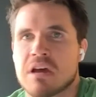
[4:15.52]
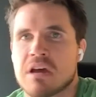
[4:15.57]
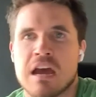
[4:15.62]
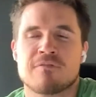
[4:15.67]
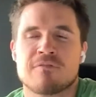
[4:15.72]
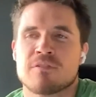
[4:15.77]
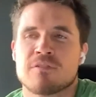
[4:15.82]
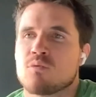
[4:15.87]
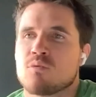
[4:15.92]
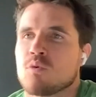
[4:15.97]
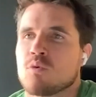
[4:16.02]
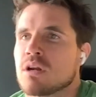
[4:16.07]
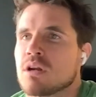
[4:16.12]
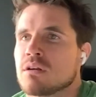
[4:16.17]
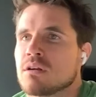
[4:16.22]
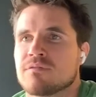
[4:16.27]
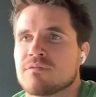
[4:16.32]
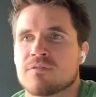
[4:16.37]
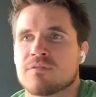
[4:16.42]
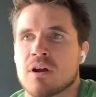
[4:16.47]

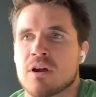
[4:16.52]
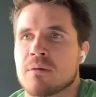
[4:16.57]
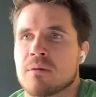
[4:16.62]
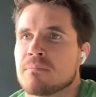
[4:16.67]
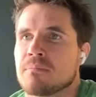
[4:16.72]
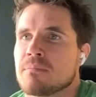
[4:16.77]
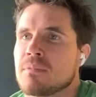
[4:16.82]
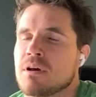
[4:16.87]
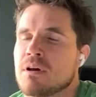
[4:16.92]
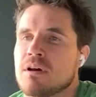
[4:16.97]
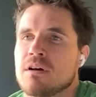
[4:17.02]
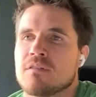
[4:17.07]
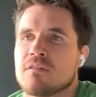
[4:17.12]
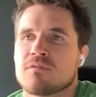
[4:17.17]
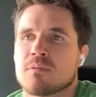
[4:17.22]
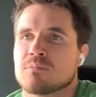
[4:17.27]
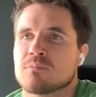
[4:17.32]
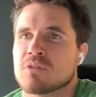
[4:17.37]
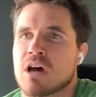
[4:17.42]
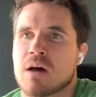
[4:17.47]
everyone from
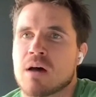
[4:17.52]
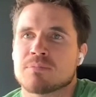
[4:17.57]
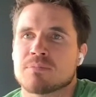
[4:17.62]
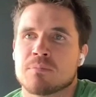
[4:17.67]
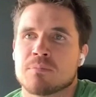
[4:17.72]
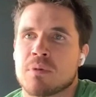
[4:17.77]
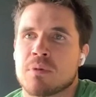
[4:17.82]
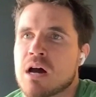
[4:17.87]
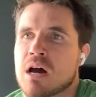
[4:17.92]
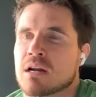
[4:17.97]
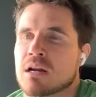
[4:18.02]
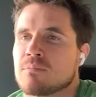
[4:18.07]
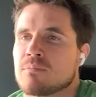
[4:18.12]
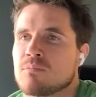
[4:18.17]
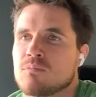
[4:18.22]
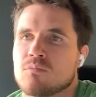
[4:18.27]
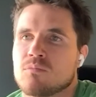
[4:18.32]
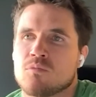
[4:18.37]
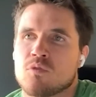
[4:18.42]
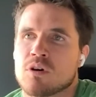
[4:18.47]
top to
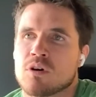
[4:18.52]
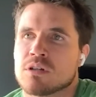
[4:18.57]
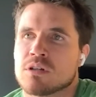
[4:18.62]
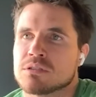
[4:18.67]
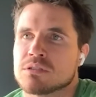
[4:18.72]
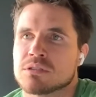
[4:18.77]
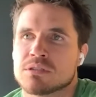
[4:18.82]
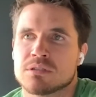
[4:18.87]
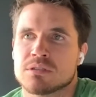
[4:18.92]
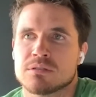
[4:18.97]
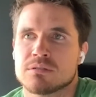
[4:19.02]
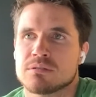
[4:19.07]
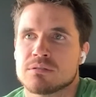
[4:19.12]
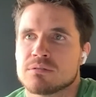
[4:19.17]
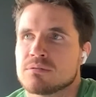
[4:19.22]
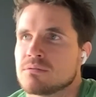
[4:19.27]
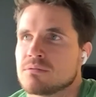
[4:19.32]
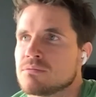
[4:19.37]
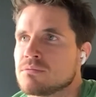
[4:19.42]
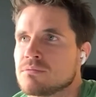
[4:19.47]
bottom was
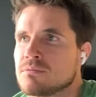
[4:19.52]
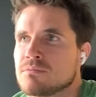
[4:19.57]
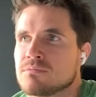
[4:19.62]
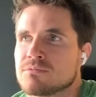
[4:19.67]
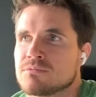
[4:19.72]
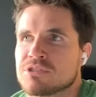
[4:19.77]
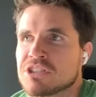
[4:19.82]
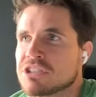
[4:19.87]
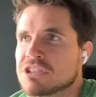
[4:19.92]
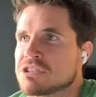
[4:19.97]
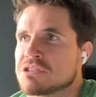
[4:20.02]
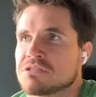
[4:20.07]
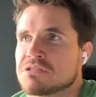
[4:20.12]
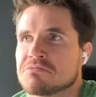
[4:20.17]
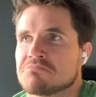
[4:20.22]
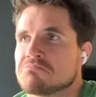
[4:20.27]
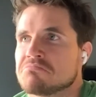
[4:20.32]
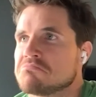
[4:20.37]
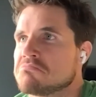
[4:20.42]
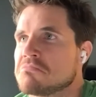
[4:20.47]

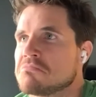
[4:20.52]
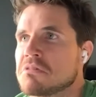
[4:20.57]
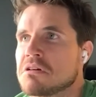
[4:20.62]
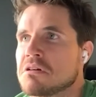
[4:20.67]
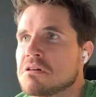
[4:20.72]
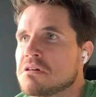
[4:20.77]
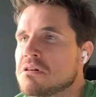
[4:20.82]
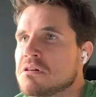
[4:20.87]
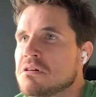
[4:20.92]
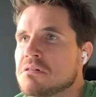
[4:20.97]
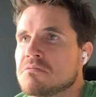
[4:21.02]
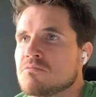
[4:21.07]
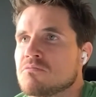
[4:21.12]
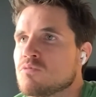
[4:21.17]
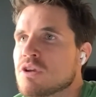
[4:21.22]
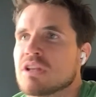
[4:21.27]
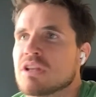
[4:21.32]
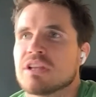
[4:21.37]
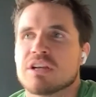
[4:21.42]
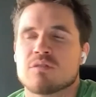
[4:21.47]
just
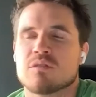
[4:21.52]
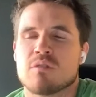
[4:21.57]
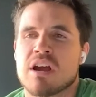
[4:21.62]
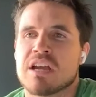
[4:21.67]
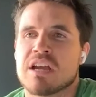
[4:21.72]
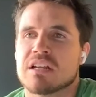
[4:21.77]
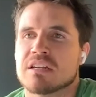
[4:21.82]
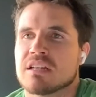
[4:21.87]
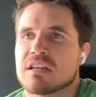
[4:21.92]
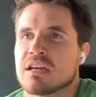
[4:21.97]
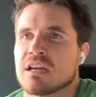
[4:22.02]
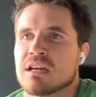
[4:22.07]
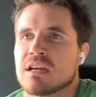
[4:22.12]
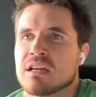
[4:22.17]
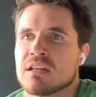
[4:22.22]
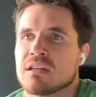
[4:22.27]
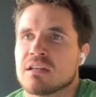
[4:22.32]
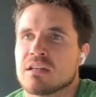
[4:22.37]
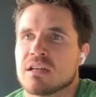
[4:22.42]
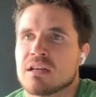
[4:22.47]
really great
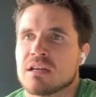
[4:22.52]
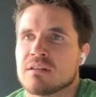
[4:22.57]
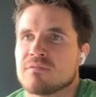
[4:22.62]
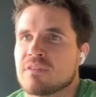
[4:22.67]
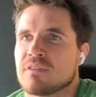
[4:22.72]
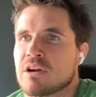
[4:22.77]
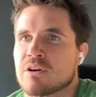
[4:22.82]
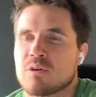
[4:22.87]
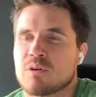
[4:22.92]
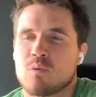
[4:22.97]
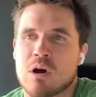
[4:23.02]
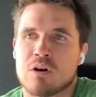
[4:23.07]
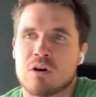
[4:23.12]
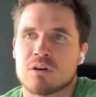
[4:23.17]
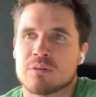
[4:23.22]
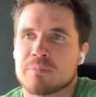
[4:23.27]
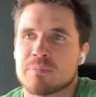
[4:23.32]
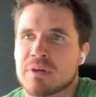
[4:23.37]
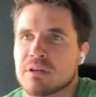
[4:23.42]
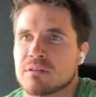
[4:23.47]
and very
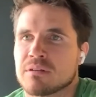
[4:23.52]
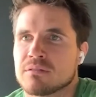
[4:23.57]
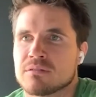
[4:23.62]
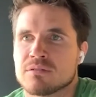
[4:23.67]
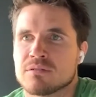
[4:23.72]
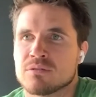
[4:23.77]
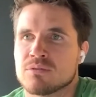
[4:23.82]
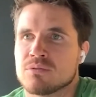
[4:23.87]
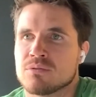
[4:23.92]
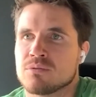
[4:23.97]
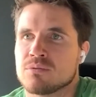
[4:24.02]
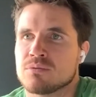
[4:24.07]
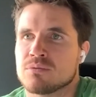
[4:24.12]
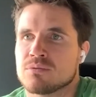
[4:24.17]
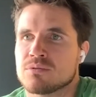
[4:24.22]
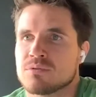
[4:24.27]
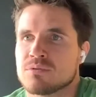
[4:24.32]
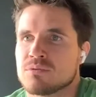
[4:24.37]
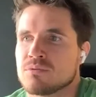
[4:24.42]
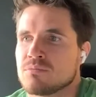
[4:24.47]
welcoming
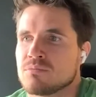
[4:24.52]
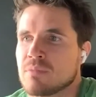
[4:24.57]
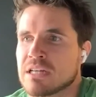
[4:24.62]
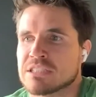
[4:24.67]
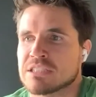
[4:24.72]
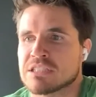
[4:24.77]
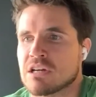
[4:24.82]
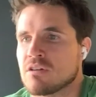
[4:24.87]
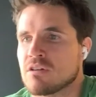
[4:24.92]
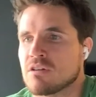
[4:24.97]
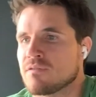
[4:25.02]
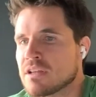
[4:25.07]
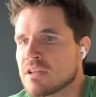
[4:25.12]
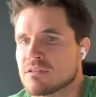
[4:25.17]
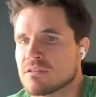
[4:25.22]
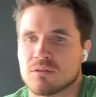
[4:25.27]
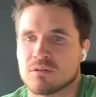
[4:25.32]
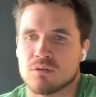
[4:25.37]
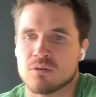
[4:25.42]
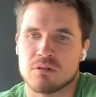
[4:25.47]
to myself
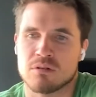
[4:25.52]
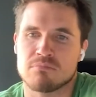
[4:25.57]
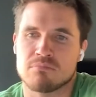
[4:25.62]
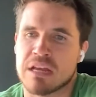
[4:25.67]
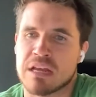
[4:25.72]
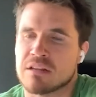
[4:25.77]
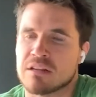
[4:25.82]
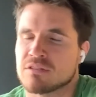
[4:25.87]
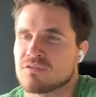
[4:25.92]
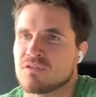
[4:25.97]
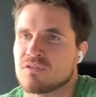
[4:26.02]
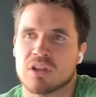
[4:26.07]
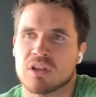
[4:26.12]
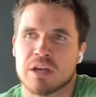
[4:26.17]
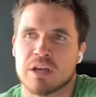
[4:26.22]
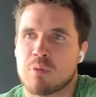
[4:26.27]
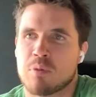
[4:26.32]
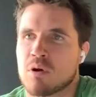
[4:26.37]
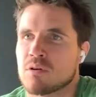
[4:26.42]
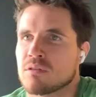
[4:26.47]
and to Lauren, made us feel
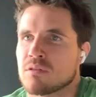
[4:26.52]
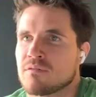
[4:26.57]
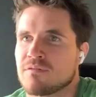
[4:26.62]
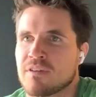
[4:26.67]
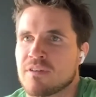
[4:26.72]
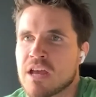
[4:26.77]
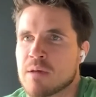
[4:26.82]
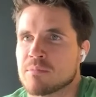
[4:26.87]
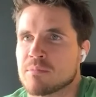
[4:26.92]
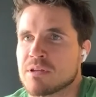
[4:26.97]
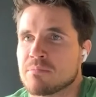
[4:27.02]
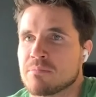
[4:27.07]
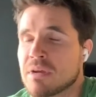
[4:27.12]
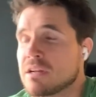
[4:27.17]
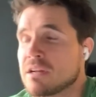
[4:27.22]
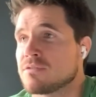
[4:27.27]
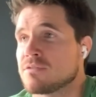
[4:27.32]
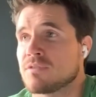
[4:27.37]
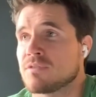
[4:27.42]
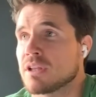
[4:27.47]
like part of the family,
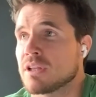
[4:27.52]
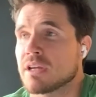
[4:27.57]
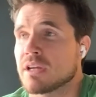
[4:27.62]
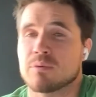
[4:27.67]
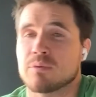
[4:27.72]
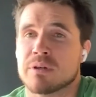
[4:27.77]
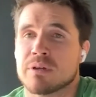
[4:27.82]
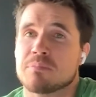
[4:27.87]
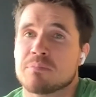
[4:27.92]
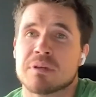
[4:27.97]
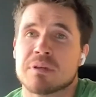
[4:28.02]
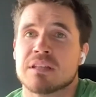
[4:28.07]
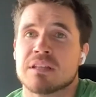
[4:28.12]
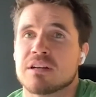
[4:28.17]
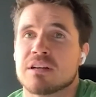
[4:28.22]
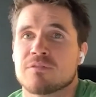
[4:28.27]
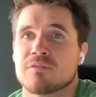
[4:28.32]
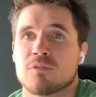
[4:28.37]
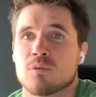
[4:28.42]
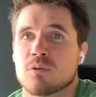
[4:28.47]
made us feel like we had been
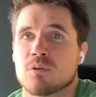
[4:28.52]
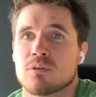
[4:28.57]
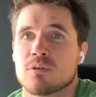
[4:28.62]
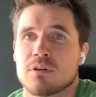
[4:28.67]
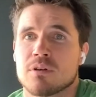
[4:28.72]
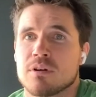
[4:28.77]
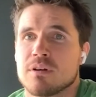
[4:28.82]
there for,